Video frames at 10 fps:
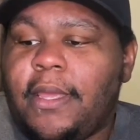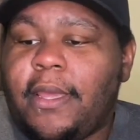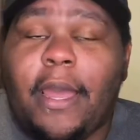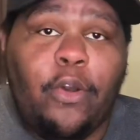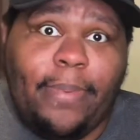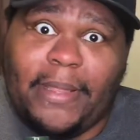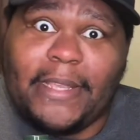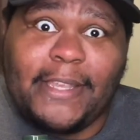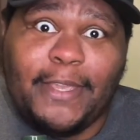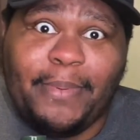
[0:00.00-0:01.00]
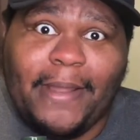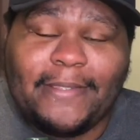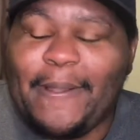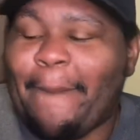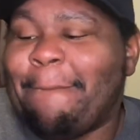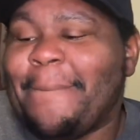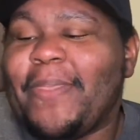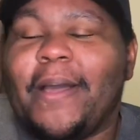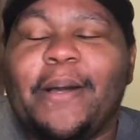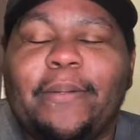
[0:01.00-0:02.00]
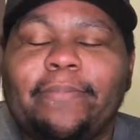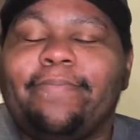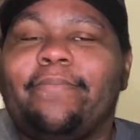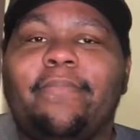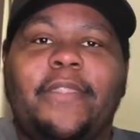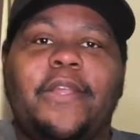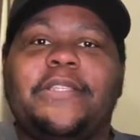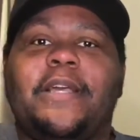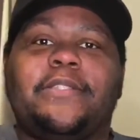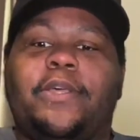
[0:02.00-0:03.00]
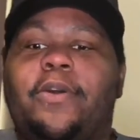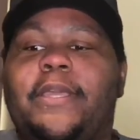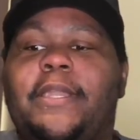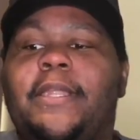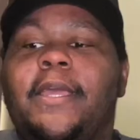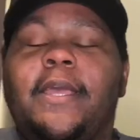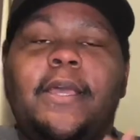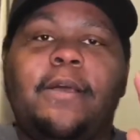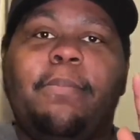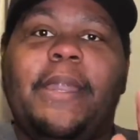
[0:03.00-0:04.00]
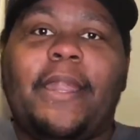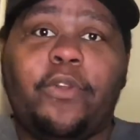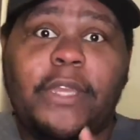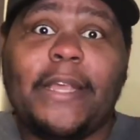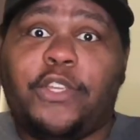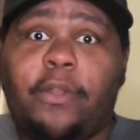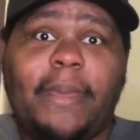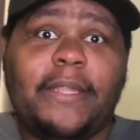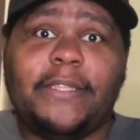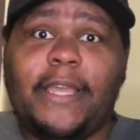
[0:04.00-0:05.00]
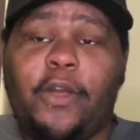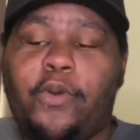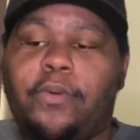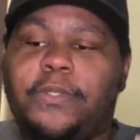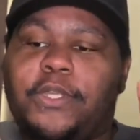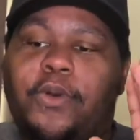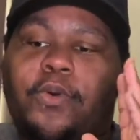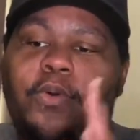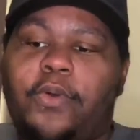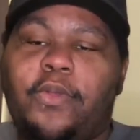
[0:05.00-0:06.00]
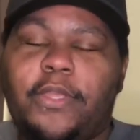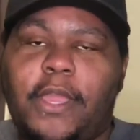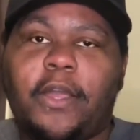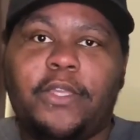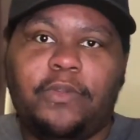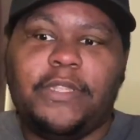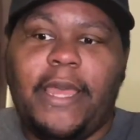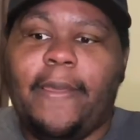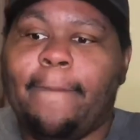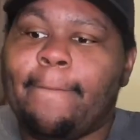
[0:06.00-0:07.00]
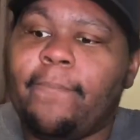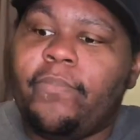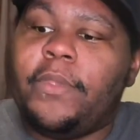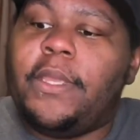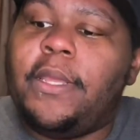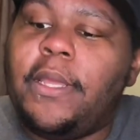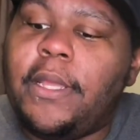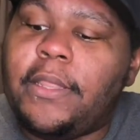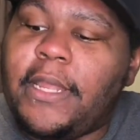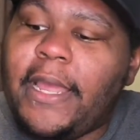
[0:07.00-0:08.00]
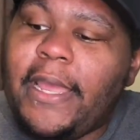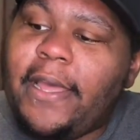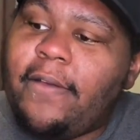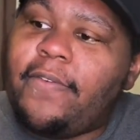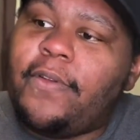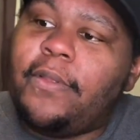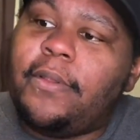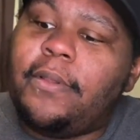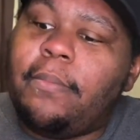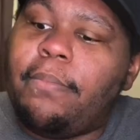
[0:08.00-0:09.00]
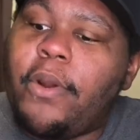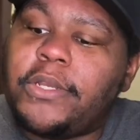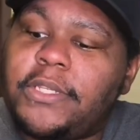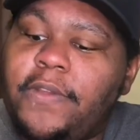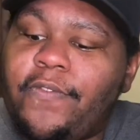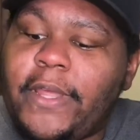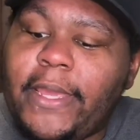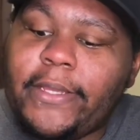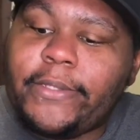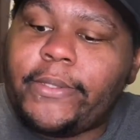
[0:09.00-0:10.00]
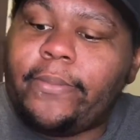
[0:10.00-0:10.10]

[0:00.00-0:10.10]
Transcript: I hope that's how you pronounce it. Theirs has salt in it, but I know you guys are going to make this at home, so y'all can use that. Then I have parsley flakes,